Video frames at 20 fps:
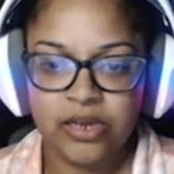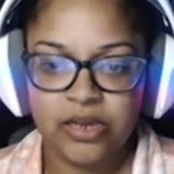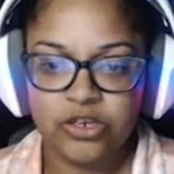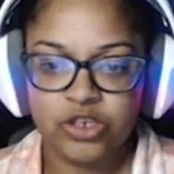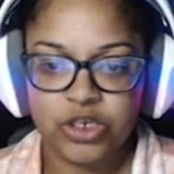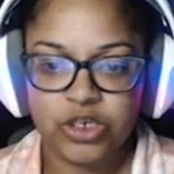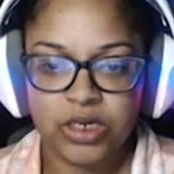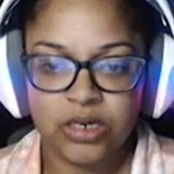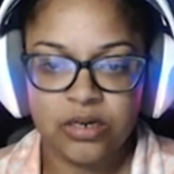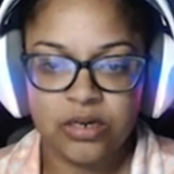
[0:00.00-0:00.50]
she?
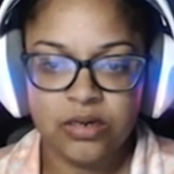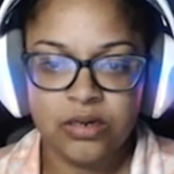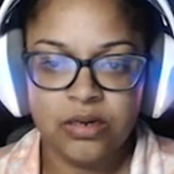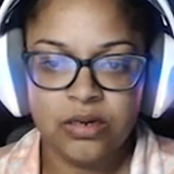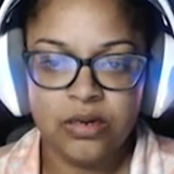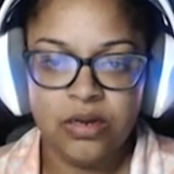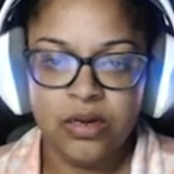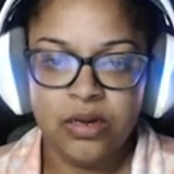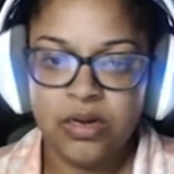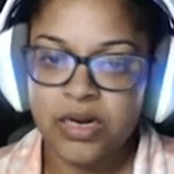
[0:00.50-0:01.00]

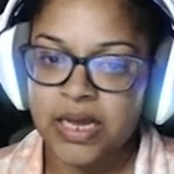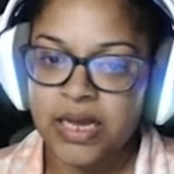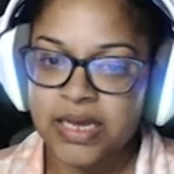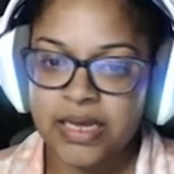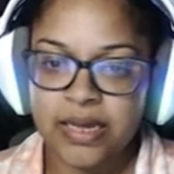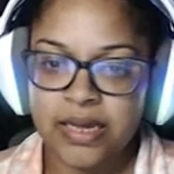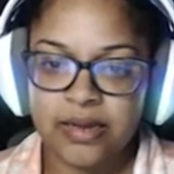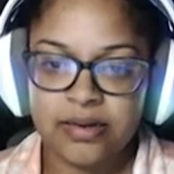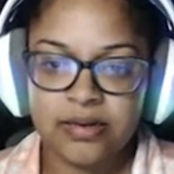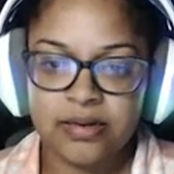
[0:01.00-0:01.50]
Not
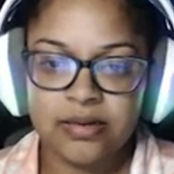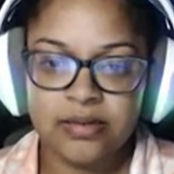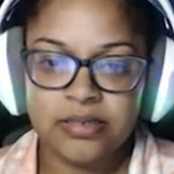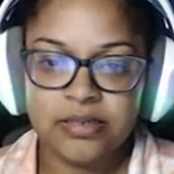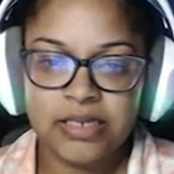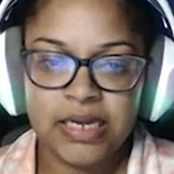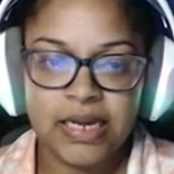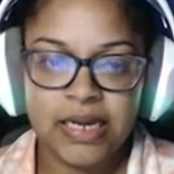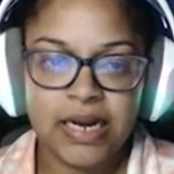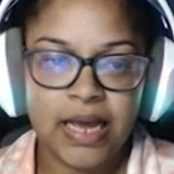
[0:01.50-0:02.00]
yet.
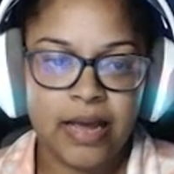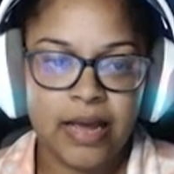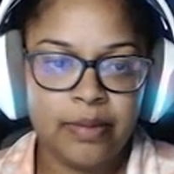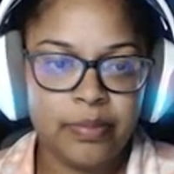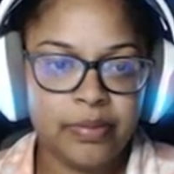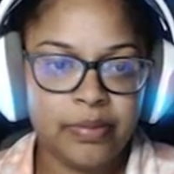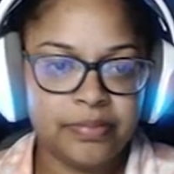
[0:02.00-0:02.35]
Take a nap.